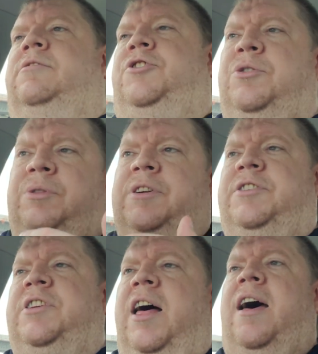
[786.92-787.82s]
shoot their
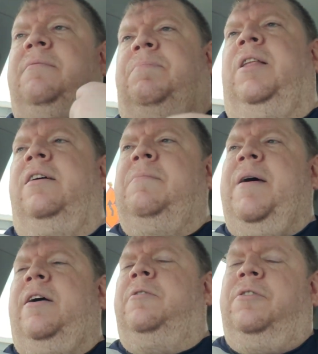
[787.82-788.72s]
snot, plug it
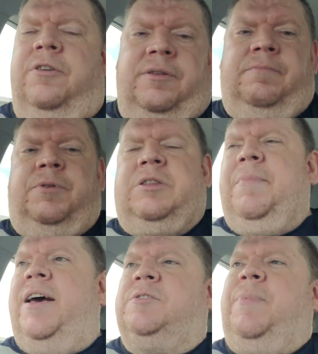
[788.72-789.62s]
back, and put the
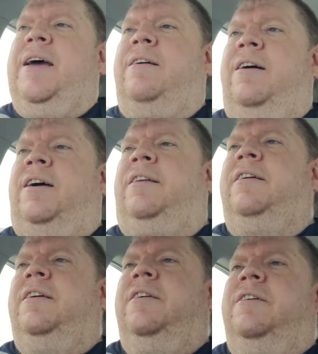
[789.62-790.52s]
mask back on.
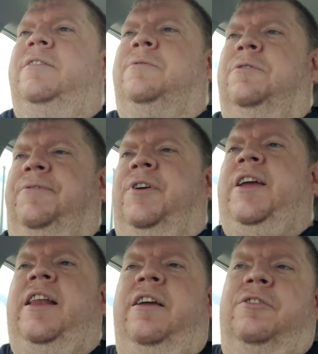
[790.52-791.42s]
Or if they're
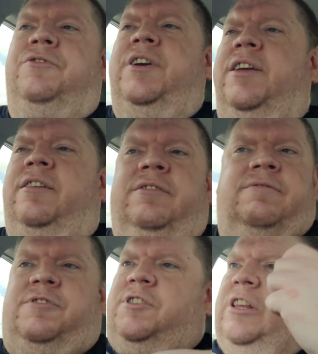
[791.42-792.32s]
eating or drinking,
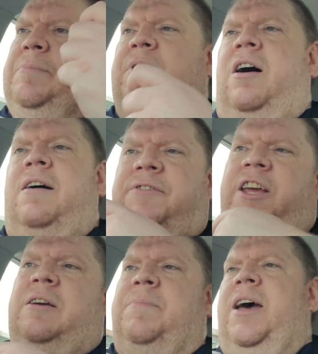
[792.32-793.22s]
slip it off,
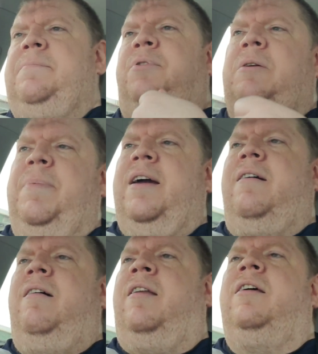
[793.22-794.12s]
take a bite, put it
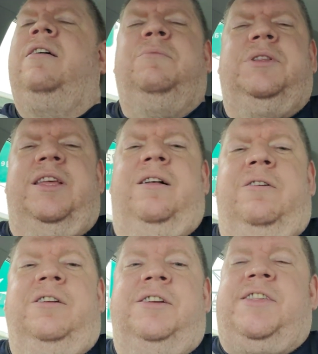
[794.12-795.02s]
back on. What the hell
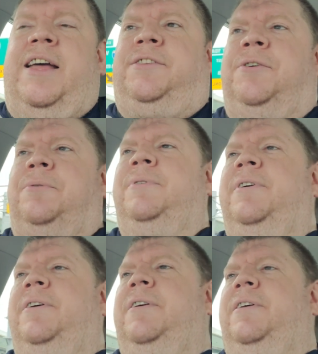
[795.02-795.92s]
good does that do?
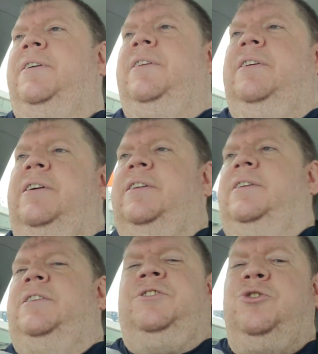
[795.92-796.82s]

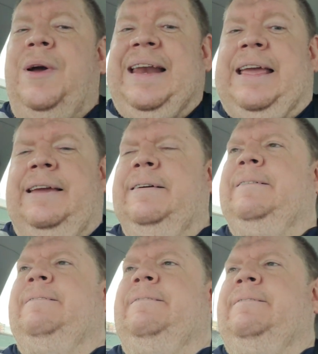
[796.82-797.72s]
Doesn't do any.
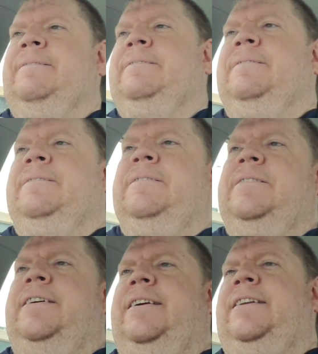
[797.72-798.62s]

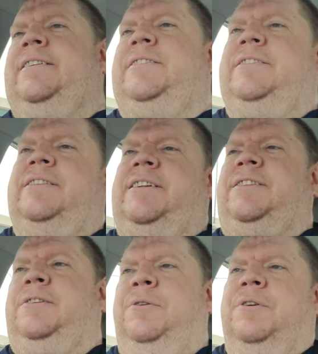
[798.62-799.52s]
And it's
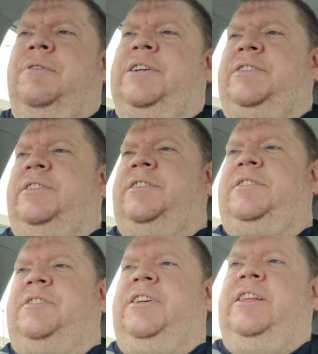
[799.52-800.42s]
ludicrous and
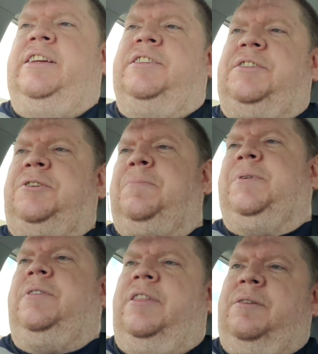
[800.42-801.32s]
it's silly and
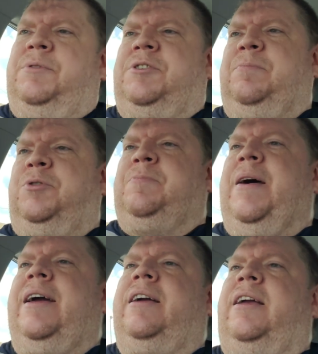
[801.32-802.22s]
stupid. I think we should push
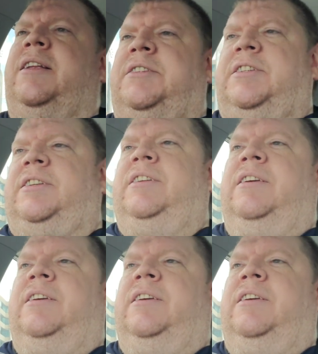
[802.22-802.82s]
back against it.